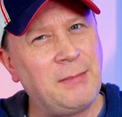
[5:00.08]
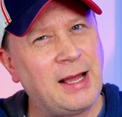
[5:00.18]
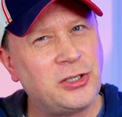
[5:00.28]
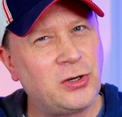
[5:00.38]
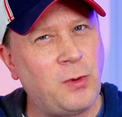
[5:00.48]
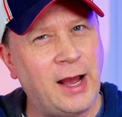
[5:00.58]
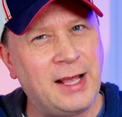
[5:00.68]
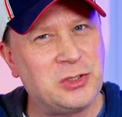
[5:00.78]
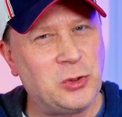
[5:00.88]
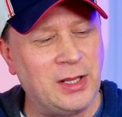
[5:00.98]
not sure why
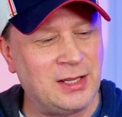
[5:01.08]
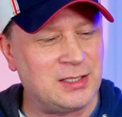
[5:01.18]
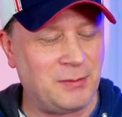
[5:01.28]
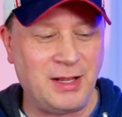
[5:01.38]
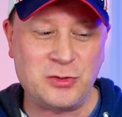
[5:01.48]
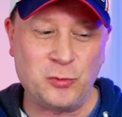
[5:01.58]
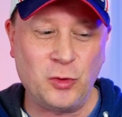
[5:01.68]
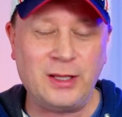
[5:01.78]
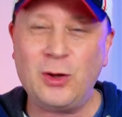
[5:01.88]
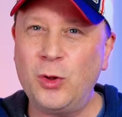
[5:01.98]
it's doing this. I mean, it's
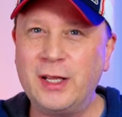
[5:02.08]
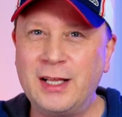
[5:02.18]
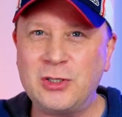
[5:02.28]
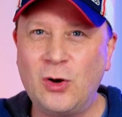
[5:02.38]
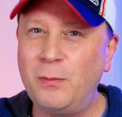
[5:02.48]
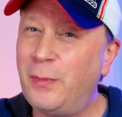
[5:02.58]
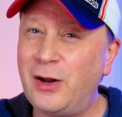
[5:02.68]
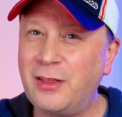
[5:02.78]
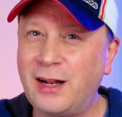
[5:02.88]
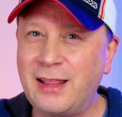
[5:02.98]
really holding its own
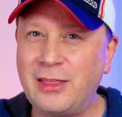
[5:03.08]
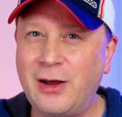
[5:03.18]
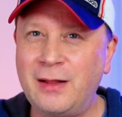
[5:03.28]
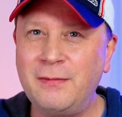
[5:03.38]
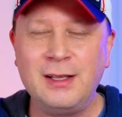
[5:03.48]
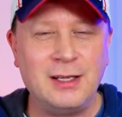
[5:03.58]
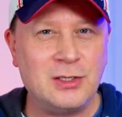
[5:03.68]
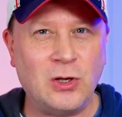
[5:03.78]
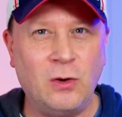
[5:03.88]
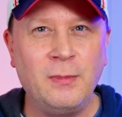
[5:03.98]
better than I thought.
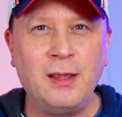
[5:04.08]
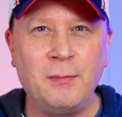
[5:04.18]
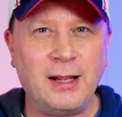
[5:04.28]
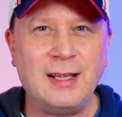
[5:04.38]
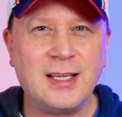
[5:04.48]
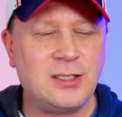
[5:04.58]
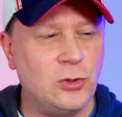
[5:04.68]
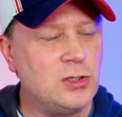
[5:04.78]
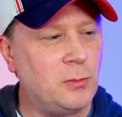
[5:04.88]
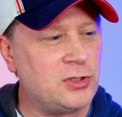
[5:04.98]
So, but is this
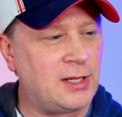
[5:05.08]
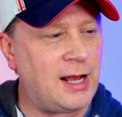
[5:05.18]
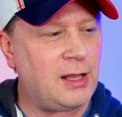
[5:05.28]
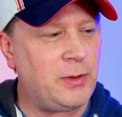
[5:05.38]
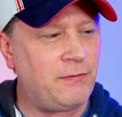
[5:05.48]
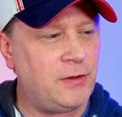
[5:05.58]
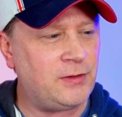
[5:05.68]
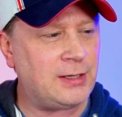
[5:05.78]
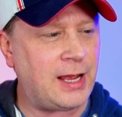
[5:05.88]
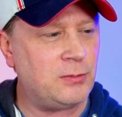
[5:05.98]
usable? So now that we have
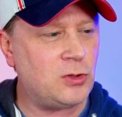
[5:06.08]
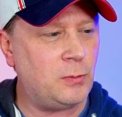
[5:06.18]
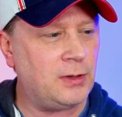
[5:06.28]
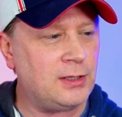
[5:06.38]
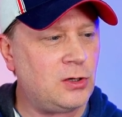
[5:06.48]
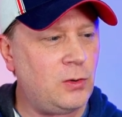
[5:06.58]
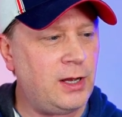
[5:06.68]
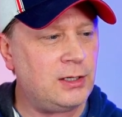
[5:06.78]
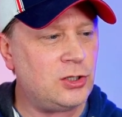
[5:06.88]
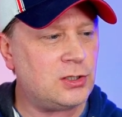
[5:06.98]
50 tabs open, let's go
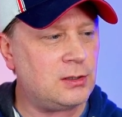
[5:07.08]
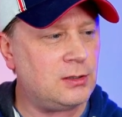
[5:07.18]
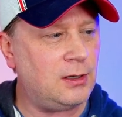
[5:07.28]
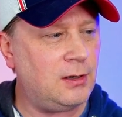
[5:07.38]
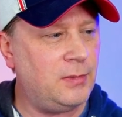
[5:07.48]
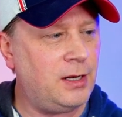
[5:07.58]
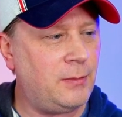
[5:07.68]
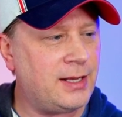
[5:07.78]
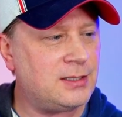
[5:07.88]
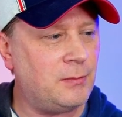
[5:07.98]
ahead and just uh,
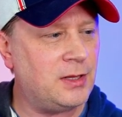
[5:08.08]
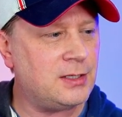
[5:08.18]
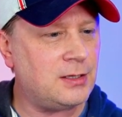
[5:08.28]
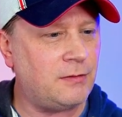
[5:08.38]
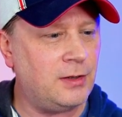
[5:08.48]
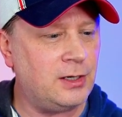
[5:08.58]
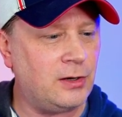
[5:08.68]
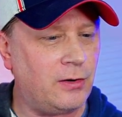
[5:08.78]
minimize some of this stuff in here,